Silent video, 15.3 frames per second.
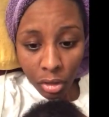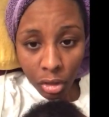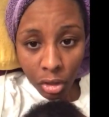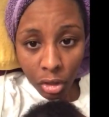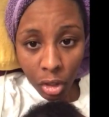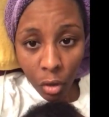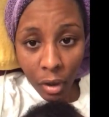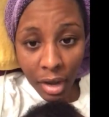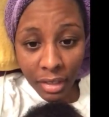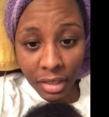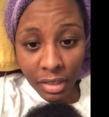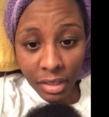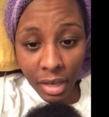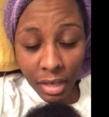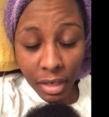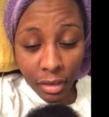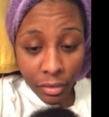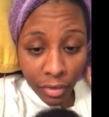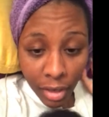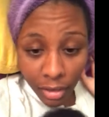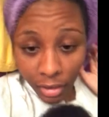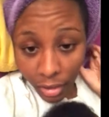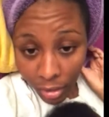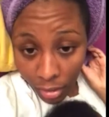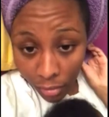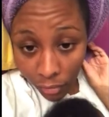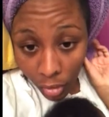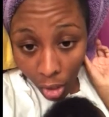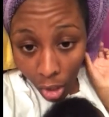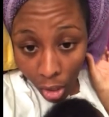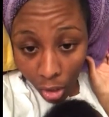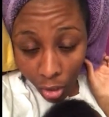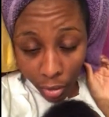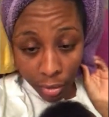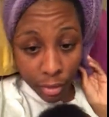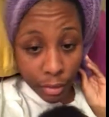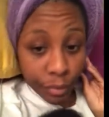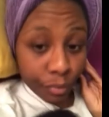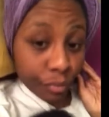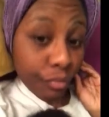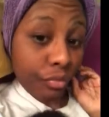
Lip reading: So I decided to finally end the vlog.